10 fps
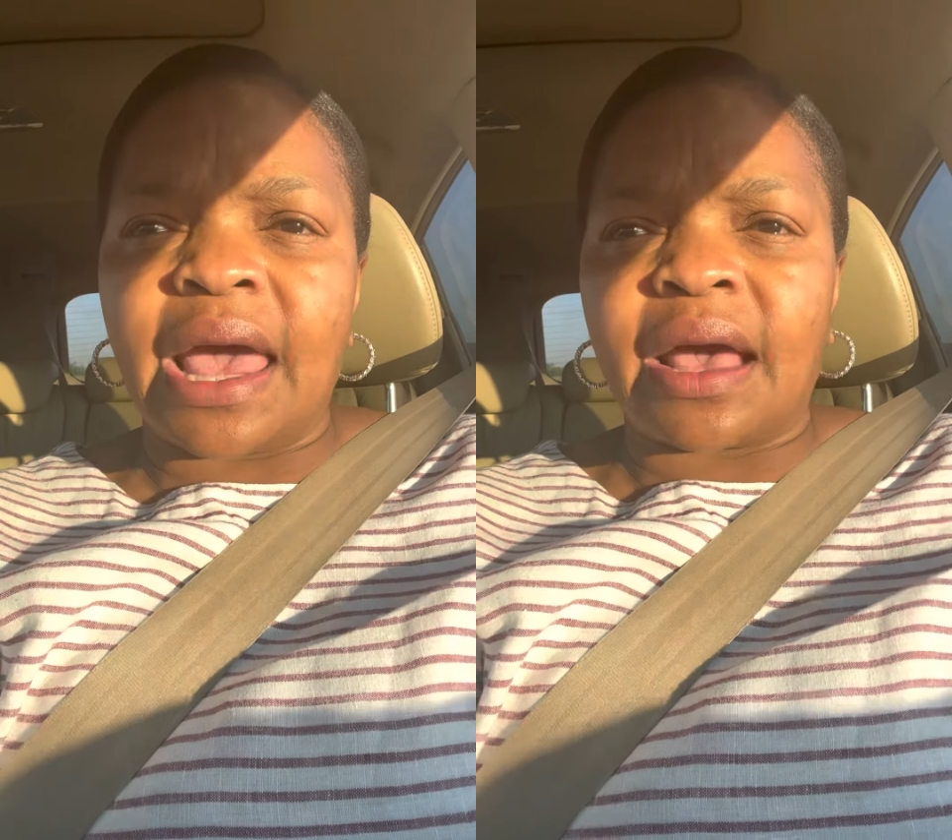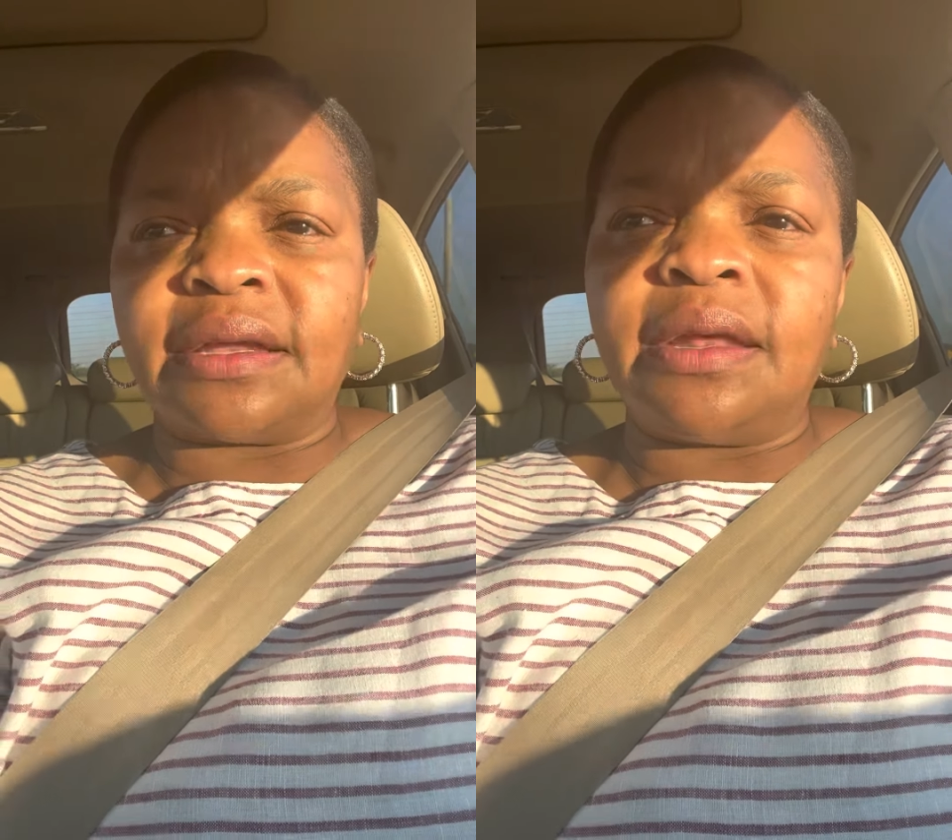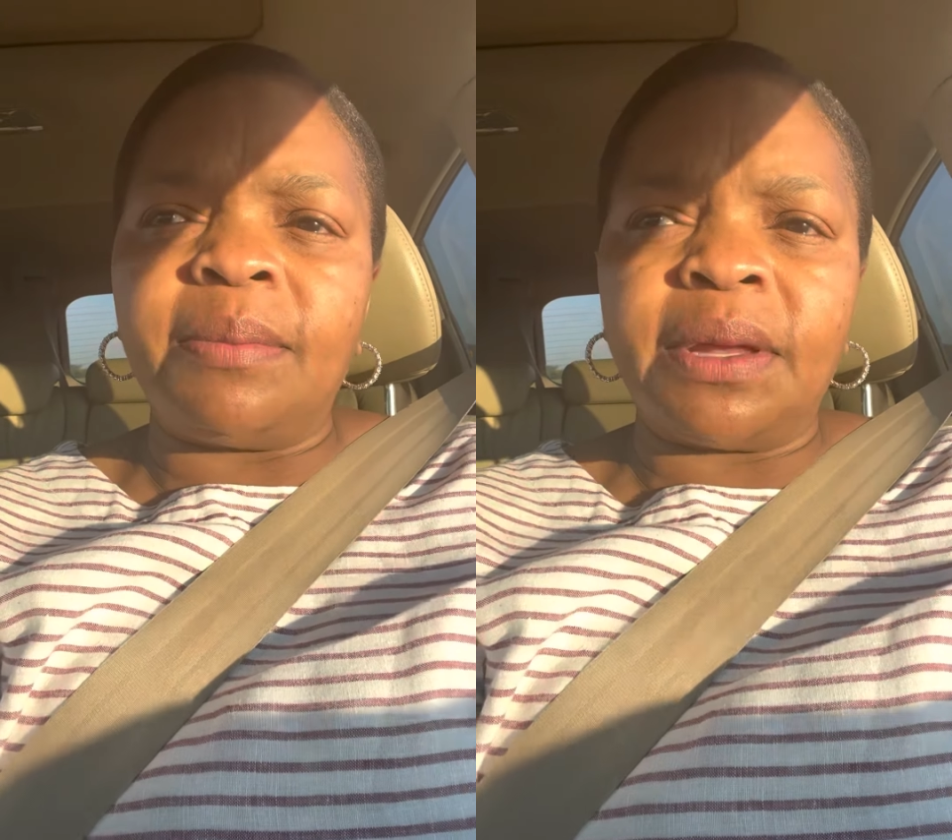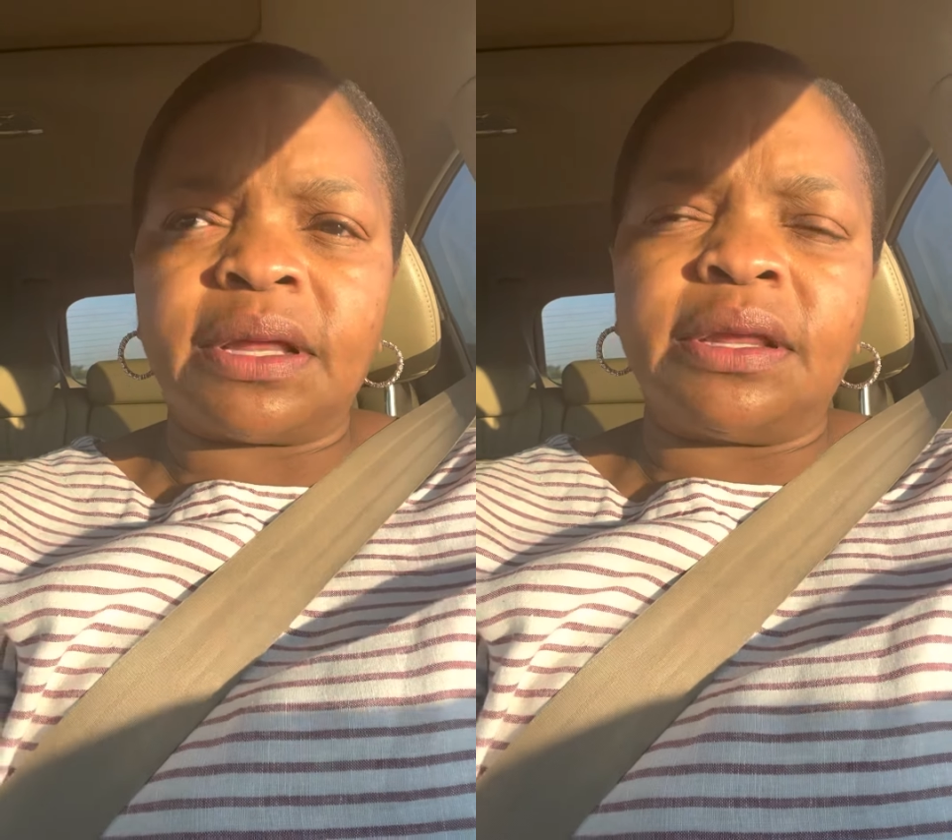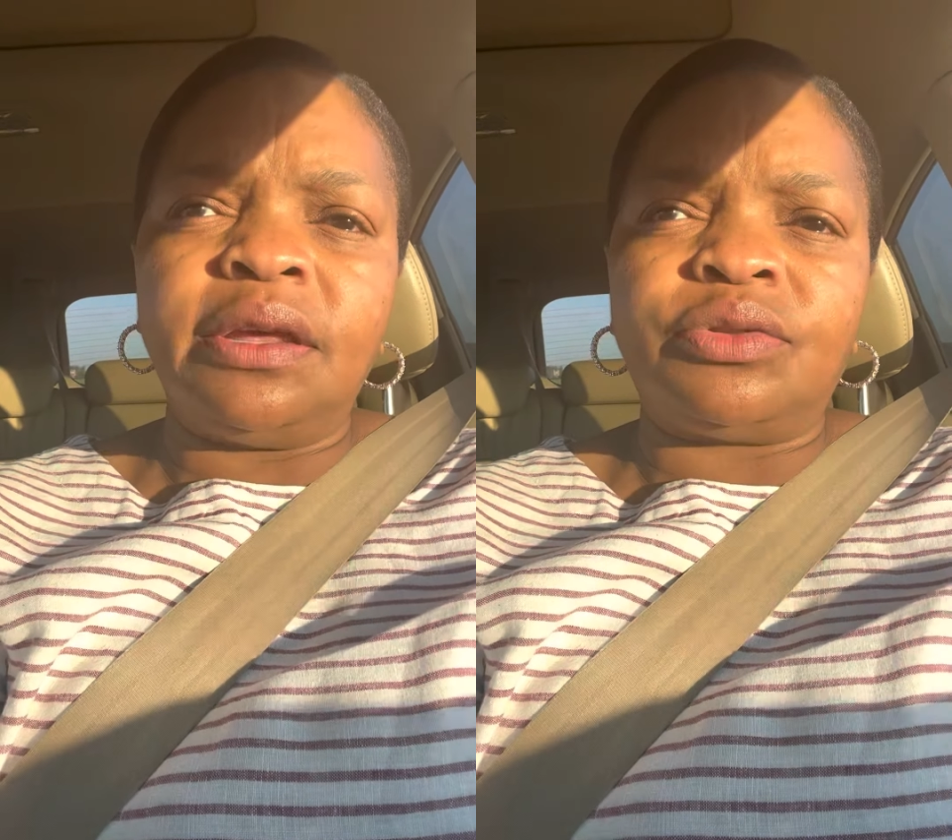
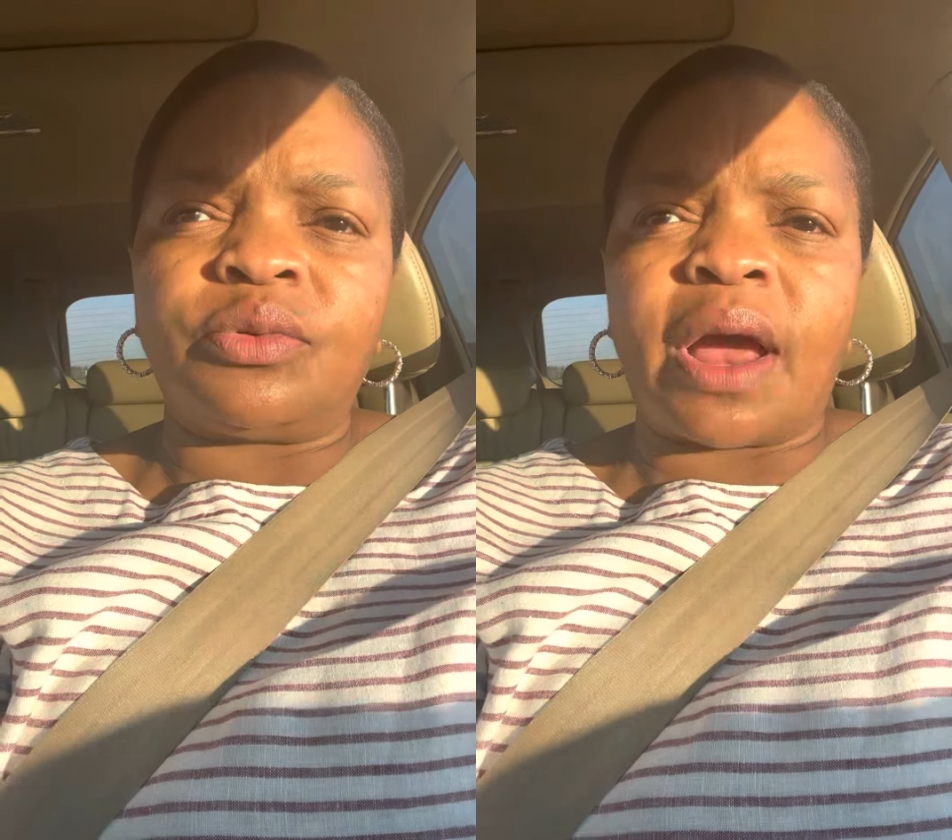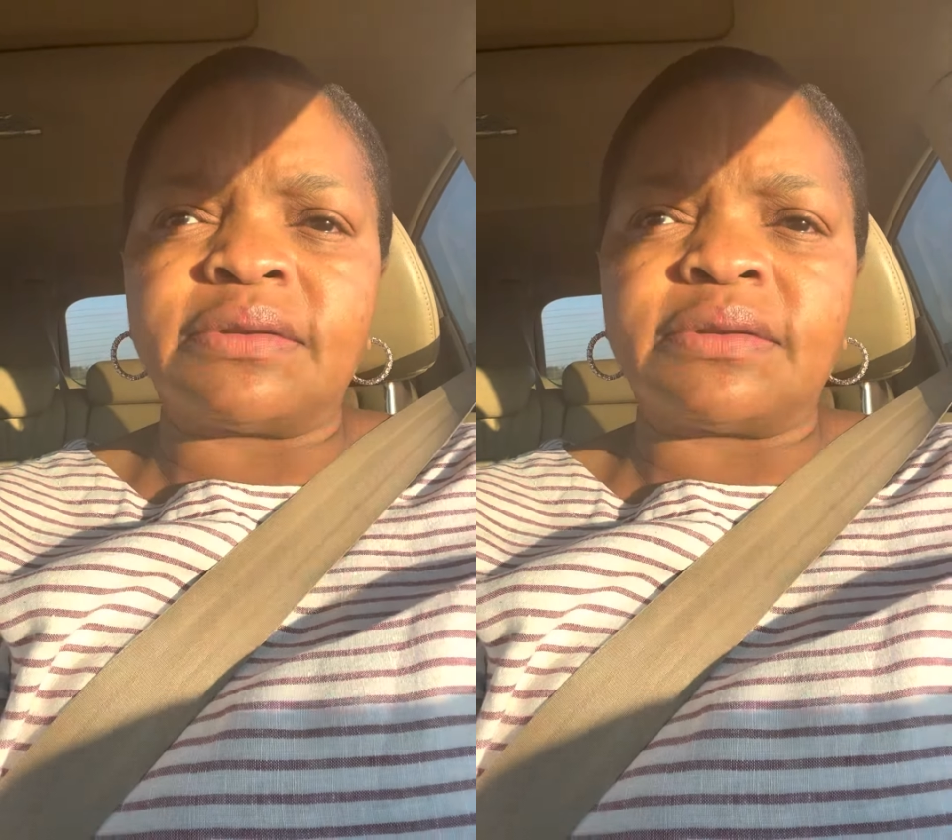academically throughout